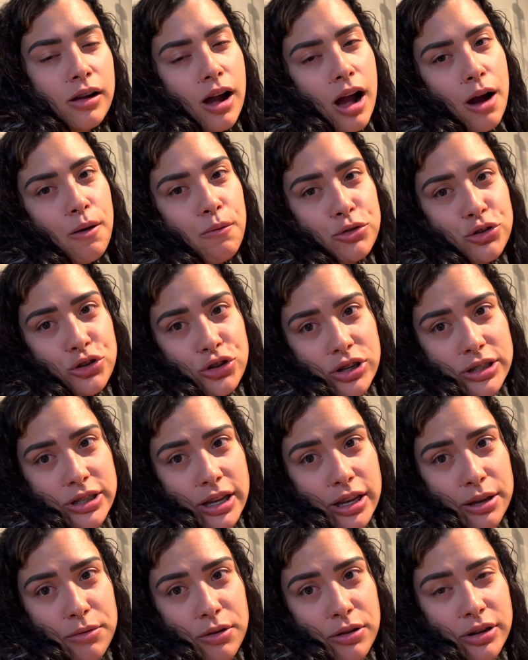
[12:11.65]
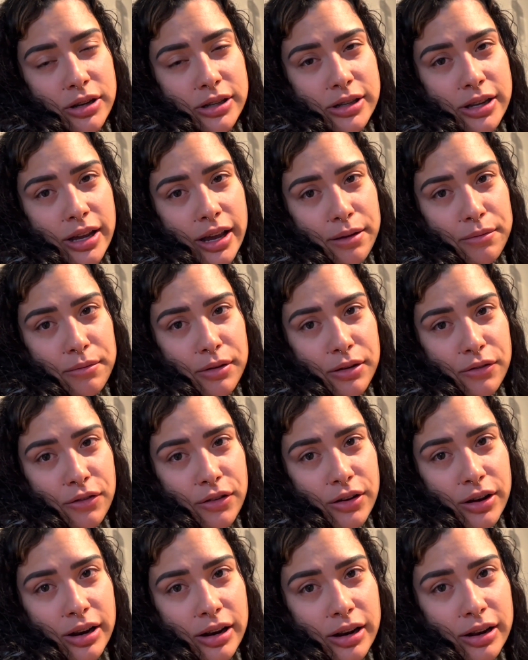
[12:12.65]
I want you to take me on a date
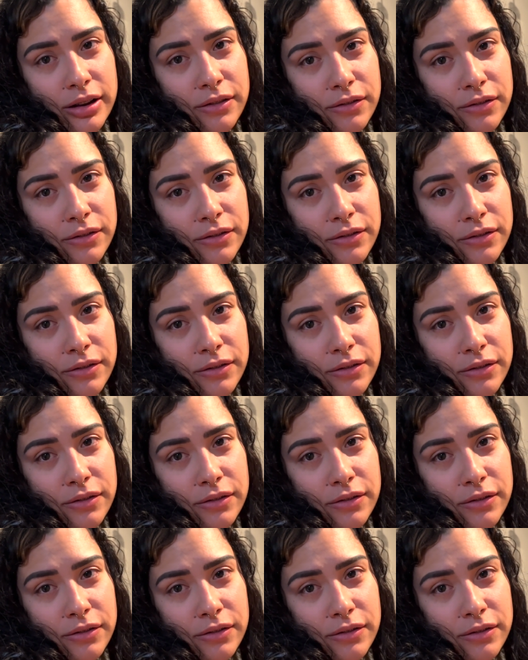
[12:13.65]
before I leave.